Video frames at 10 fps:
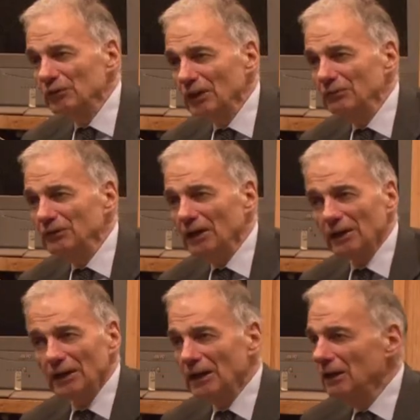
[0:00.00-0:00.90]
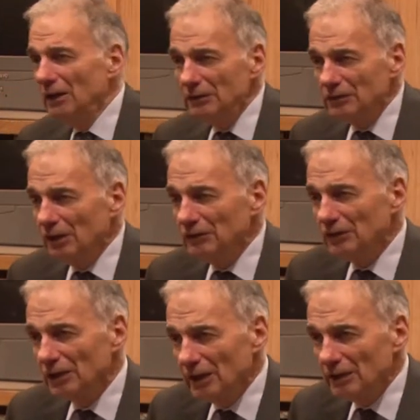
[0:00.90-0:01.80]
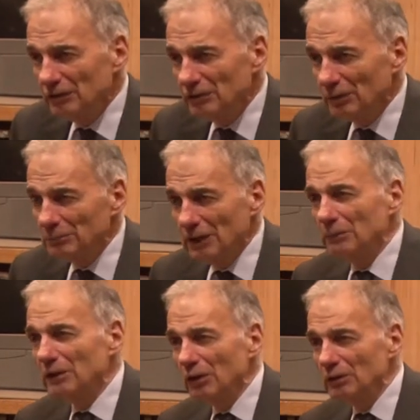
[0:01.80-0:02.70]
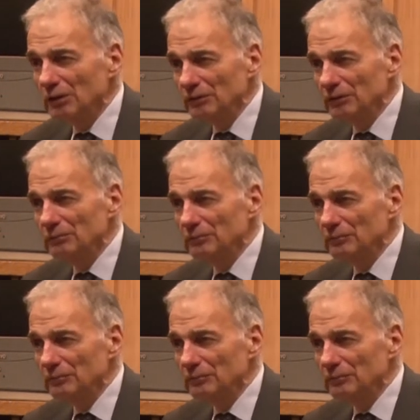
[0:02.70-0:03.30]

safety, I got tons of letters from lemon owners.